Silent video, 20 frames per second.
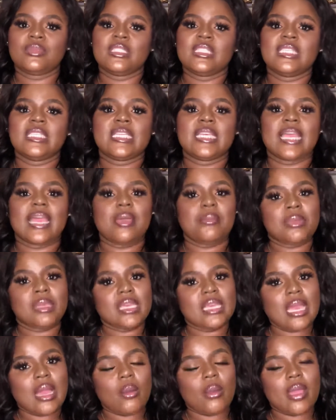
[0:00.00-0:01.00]
the
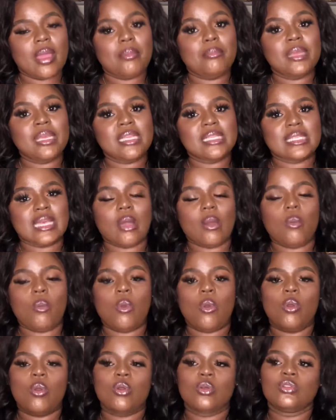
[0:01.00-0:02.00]
Emmys
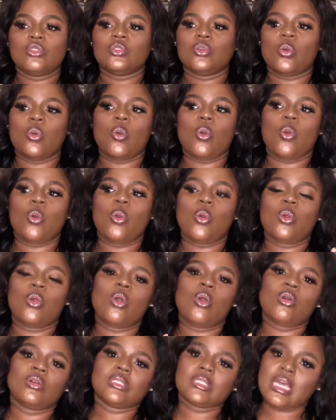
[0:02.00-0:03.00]
awards or
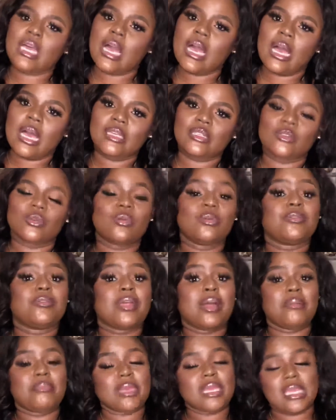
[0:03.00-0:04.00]
Oscars or
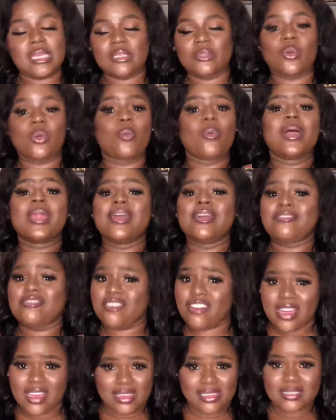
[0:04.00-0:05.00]
Grammys or
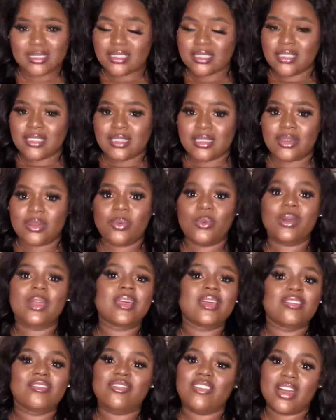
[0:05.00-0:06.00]

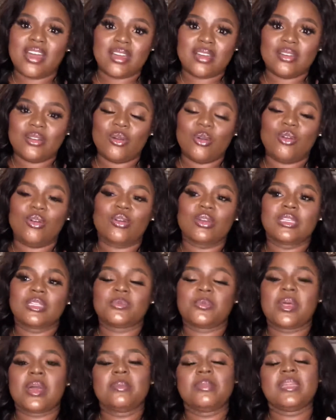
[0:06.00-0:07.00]
whatever, or it's
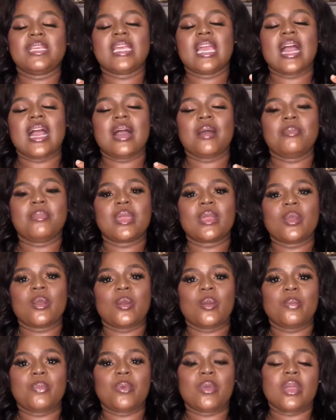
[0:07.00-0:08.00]
probably her
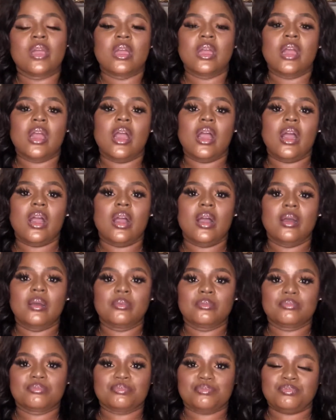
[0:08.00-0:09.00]
makeup,
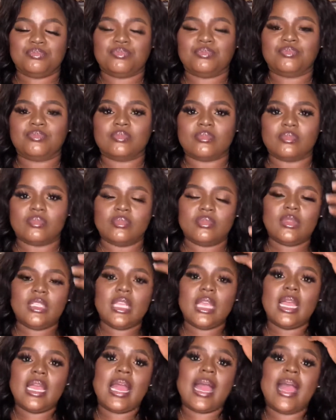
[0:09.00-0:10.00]

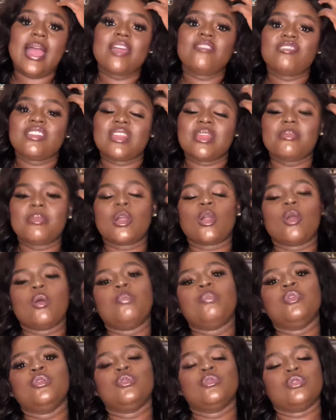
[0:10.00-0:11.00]
her everyday makeup
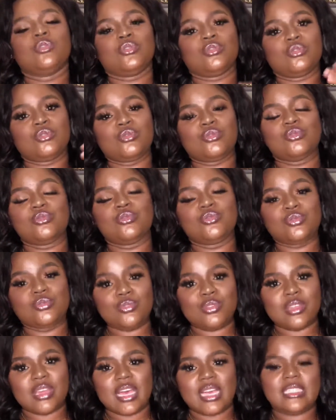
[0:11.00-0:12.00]
look. You could do
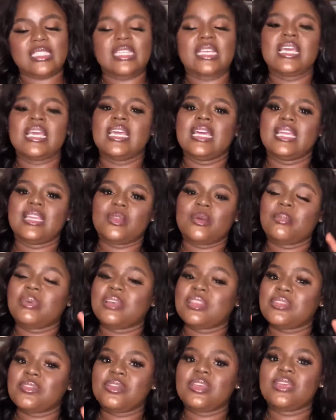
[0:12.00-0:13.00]
that. Number
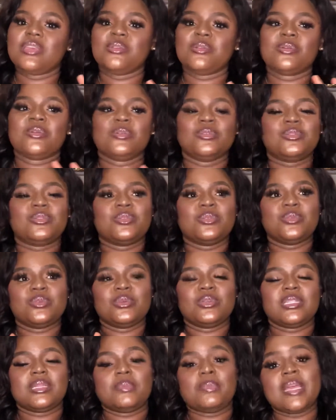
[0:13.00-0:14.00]
3, you could do,
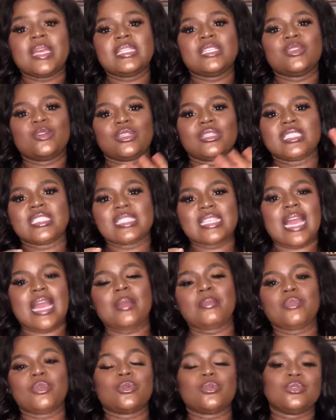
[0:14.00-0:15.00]
depending on the
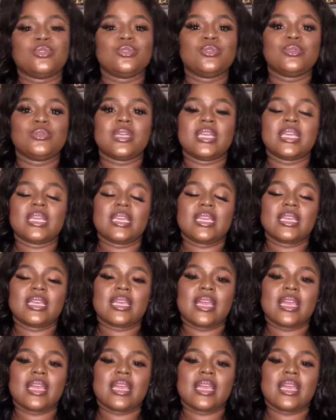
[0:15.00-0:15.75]
time, you could do a